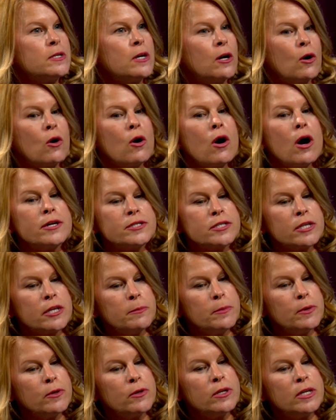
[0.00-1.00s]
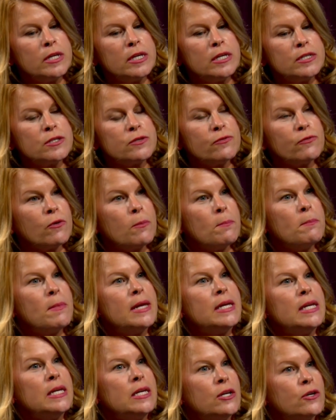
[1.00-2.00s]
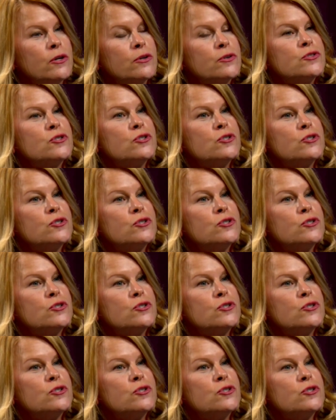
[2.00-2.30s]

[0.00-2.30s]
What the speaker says: across communities for many years